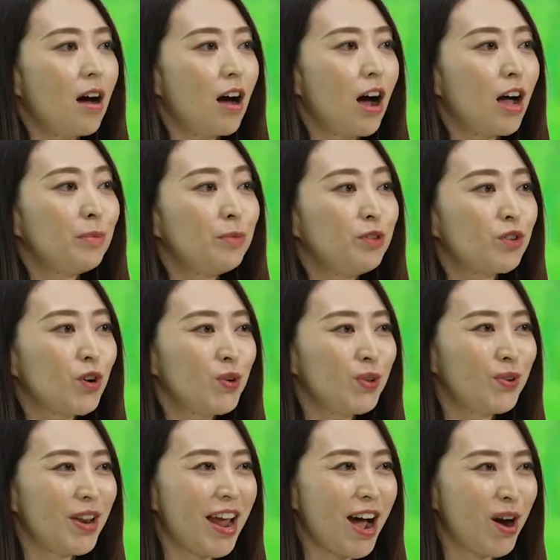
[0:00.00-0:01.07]
I'm
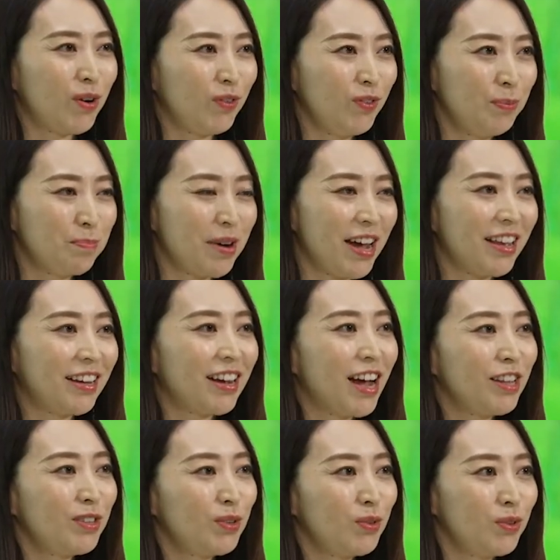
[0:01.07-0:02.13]
joined now by
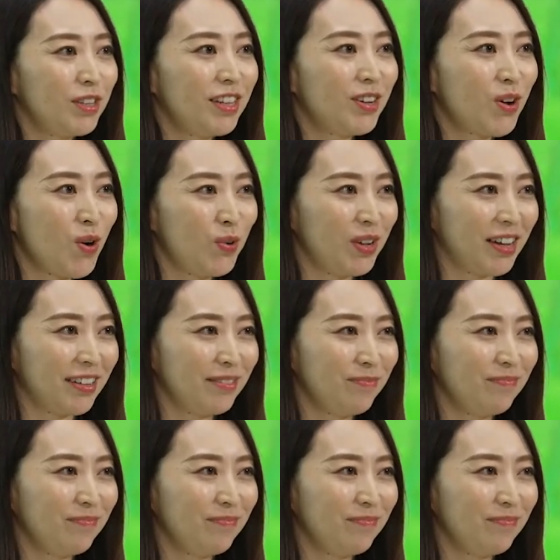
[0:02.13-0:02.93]
Kazushi Koga,